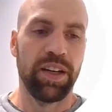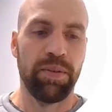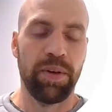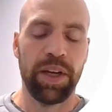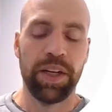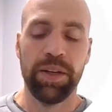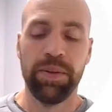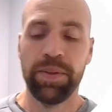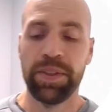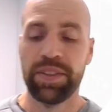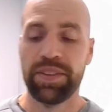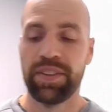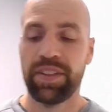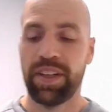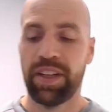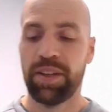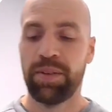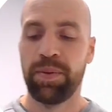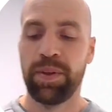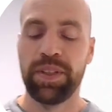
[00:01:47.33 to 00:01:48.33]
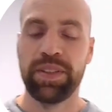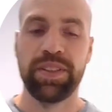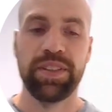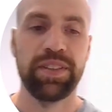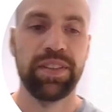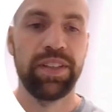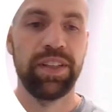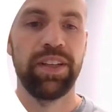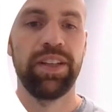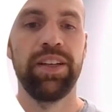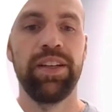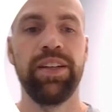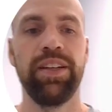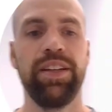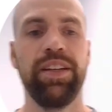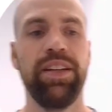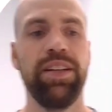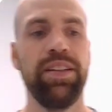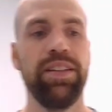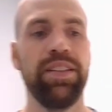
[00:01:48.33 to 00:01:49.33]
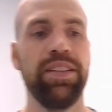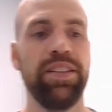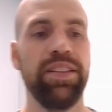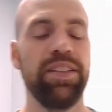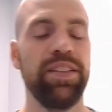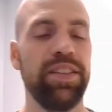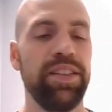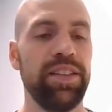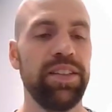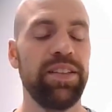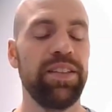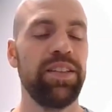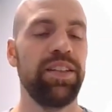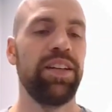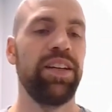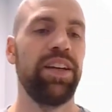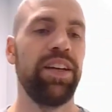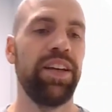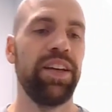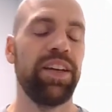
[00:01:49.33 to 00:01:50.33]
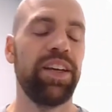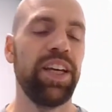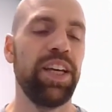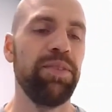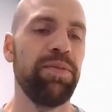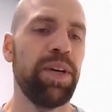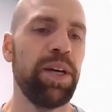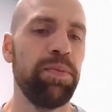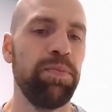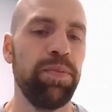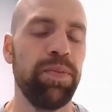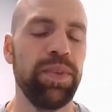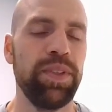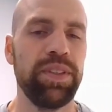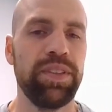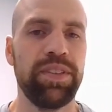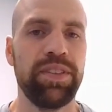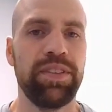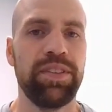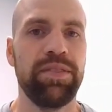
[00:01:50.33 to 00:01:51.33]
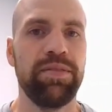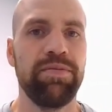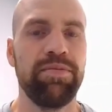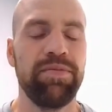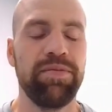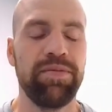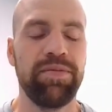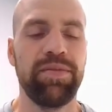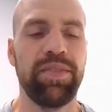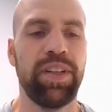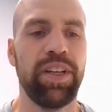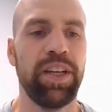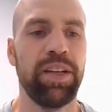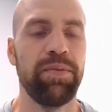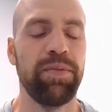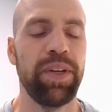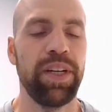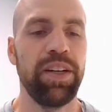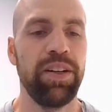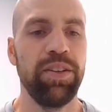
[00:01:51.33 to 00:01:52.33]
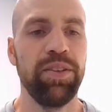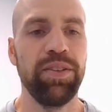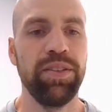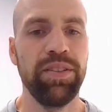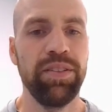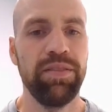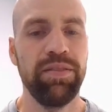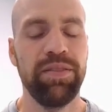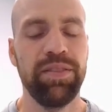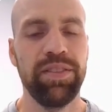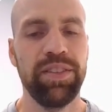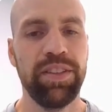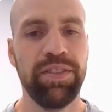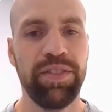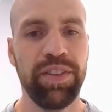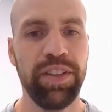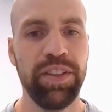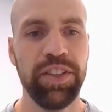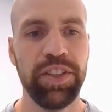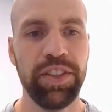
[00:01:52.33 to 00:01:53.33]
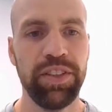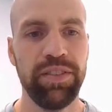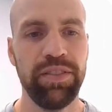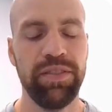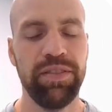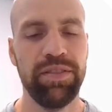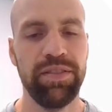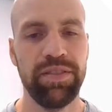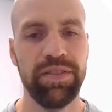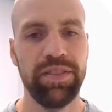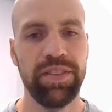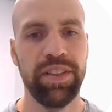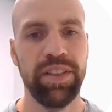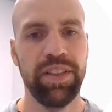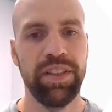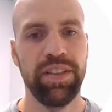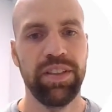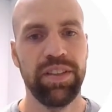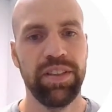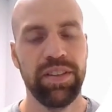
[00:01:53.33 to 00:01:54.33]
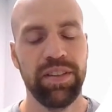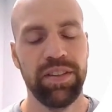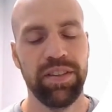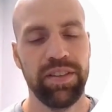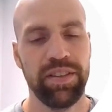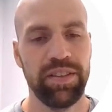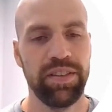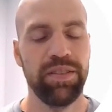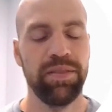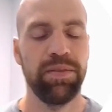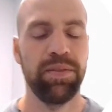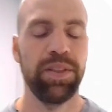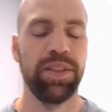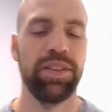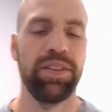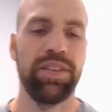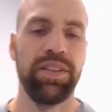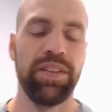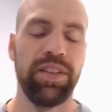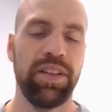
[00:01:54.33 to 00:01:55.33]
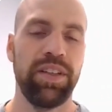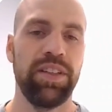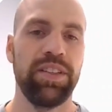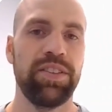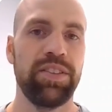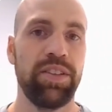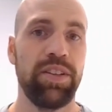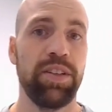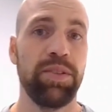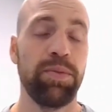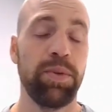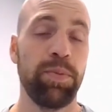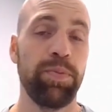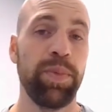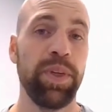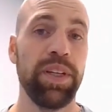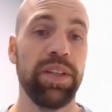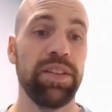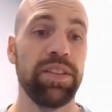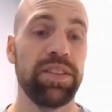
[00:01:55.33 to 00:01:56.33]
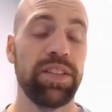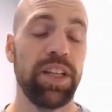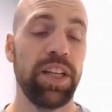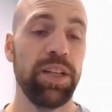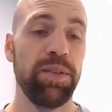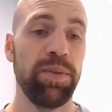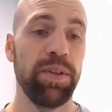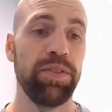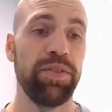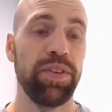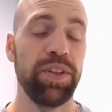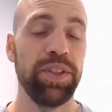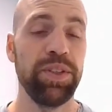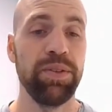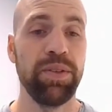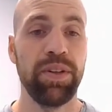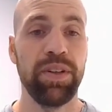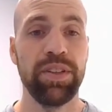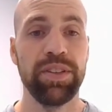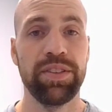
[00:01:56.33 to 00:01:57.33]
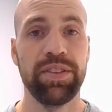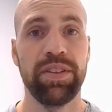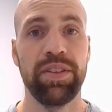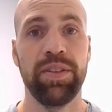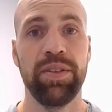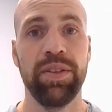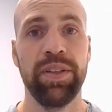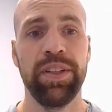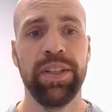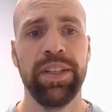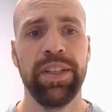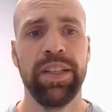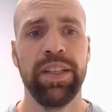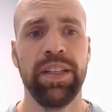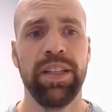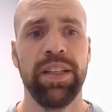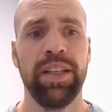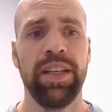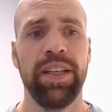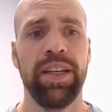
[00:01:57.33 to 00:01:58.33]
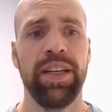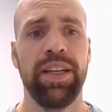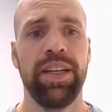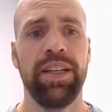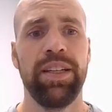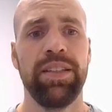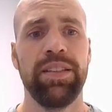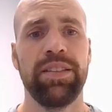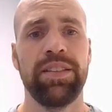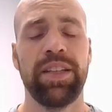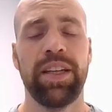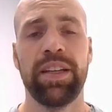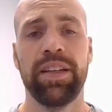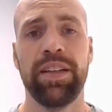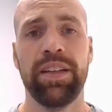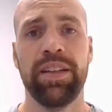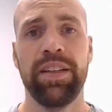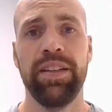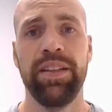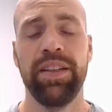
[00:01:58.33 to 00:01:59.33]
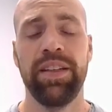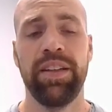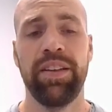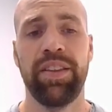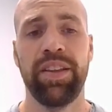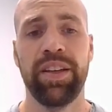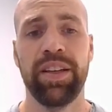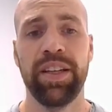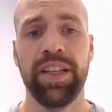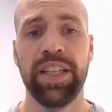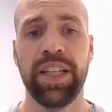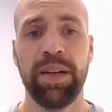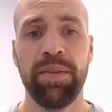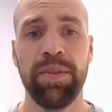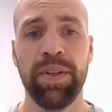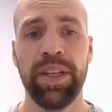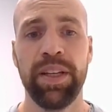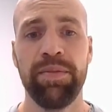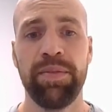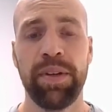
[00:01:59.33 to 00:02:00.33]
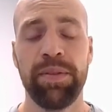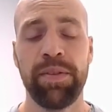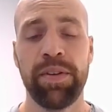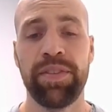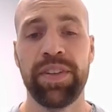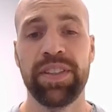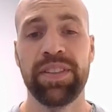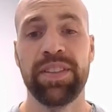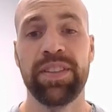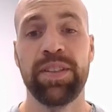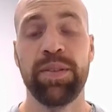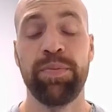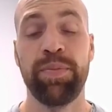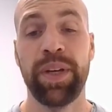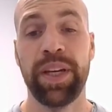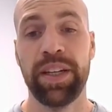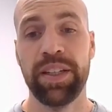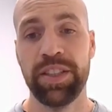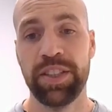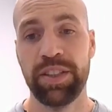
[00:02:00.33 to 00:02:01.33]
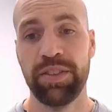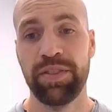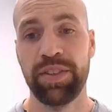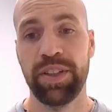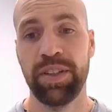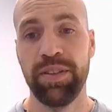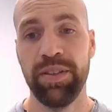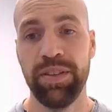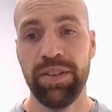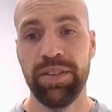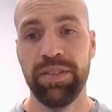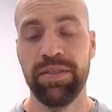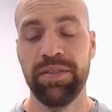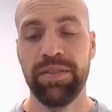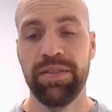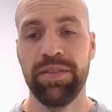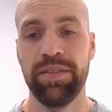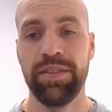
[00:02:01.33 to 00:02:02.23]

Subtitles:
Now, where do we start with? I came up with like my own definition, what I thought would be understandable for you also. And technically, I think EWM MFS is a package of code